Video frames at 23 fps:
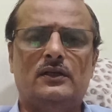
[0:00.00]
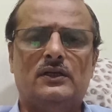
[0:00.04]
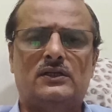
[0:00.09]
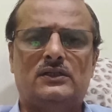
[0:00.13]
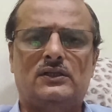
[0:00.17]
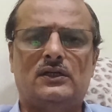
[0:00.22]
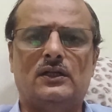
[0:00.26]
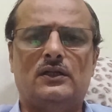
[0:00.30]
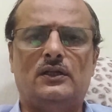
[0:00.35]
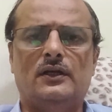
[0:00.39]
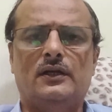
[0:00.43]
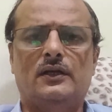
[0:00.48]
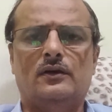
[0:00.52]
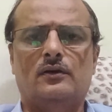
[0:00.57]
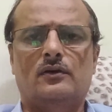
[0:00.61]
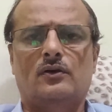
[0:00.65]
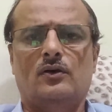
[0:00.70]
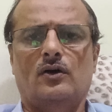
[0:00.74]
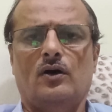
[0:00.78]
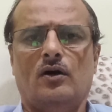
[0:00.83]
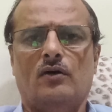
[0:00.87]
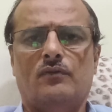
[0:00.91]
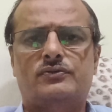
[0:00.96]

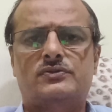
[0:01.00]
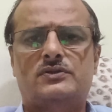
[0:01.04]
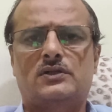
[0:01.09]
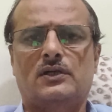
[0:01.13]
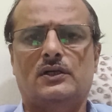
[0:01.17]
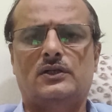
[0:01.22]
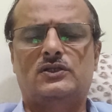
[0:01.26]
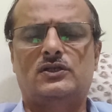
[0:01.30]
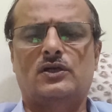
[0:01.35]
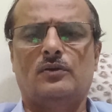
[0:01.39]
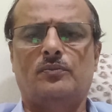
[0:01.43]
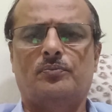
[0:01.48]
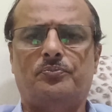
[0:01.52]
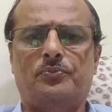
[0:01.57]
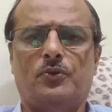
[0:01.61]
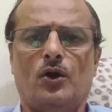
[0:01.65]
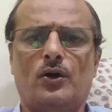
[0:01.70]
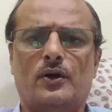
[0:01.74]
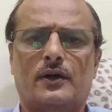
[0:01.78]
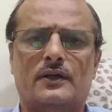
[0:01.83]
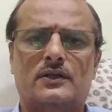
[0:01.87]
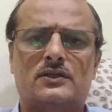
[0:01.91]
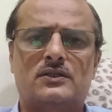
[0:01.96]
Nishtiti of such
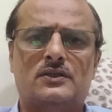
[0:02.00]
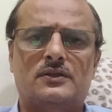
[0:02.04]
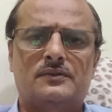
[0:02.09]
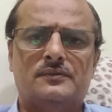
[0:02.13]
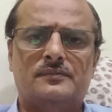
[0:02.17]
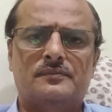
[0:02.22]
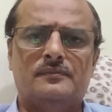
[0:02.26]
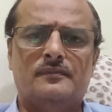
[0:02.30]
products.